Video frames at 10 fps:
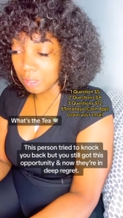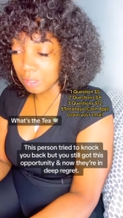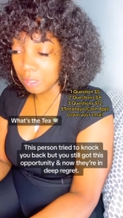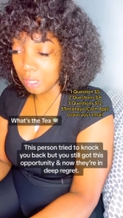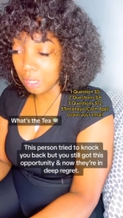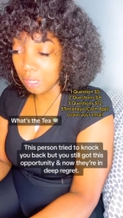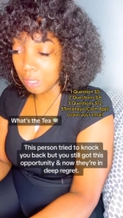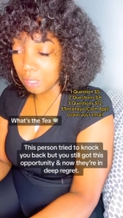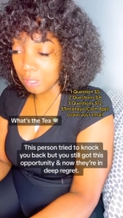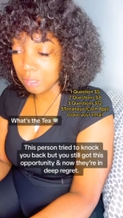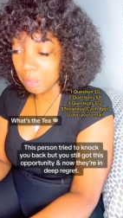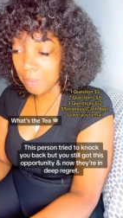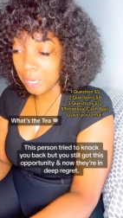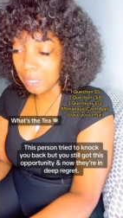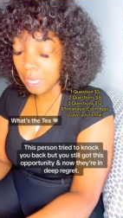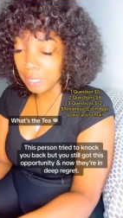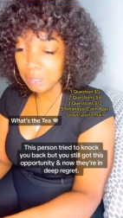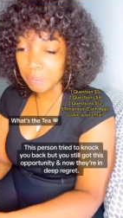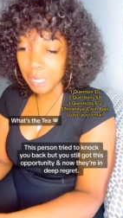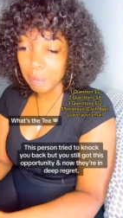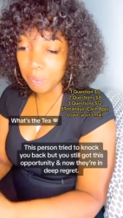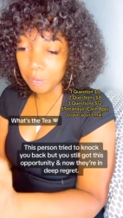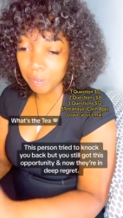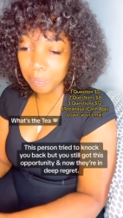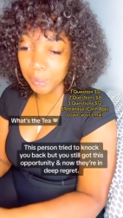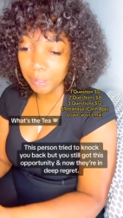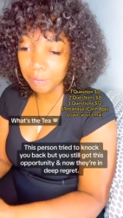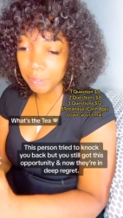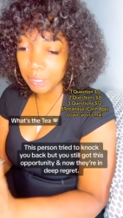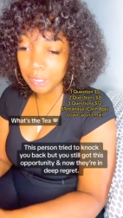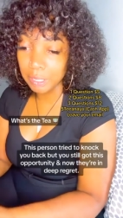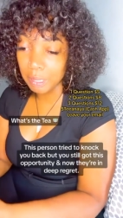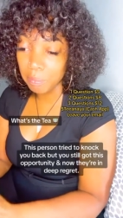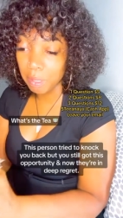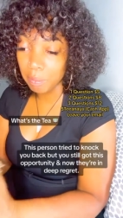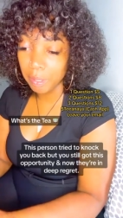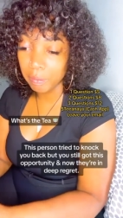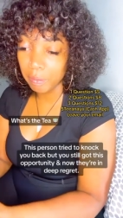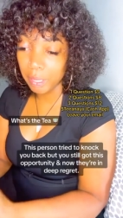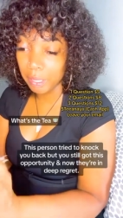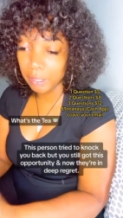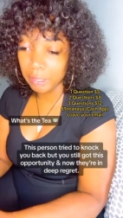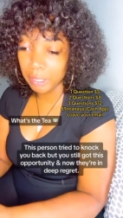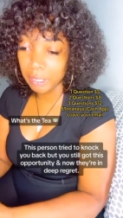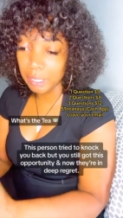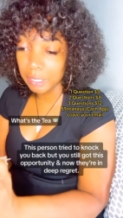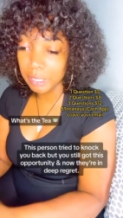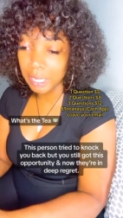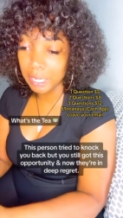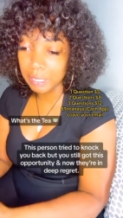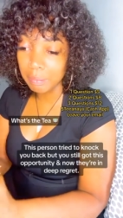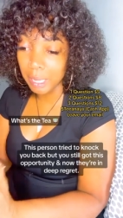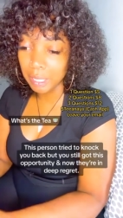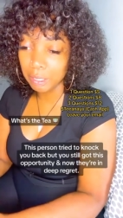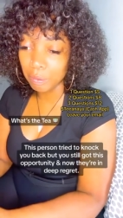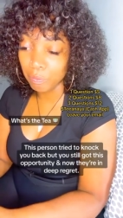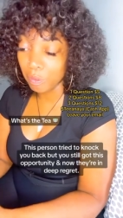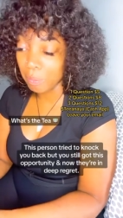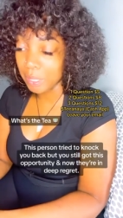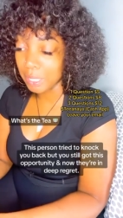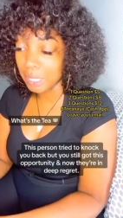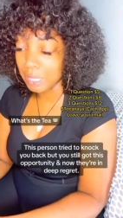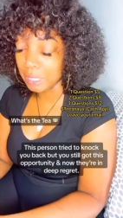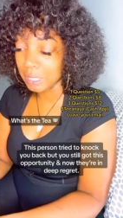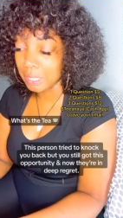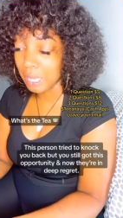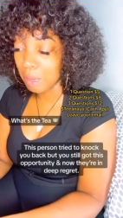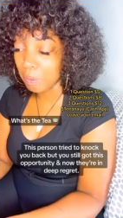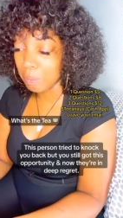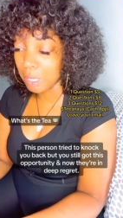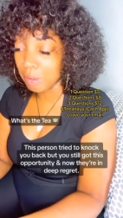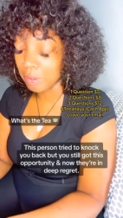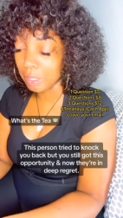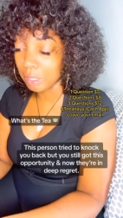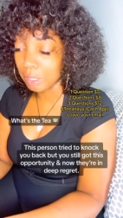Yeah, somebody got some type of epiphany. Tell me about that. And this is, and it's making them reminisce. That's how I'm hearing.